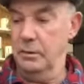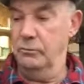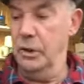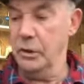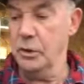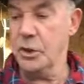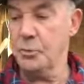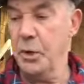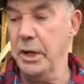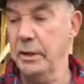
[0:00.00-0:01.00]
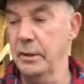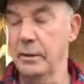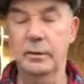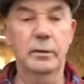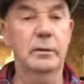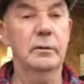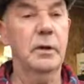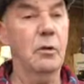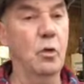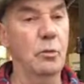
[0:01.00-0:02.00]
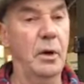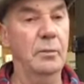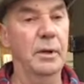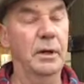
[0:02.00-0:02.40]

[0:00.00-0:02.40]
Really good spray, your rhubarb.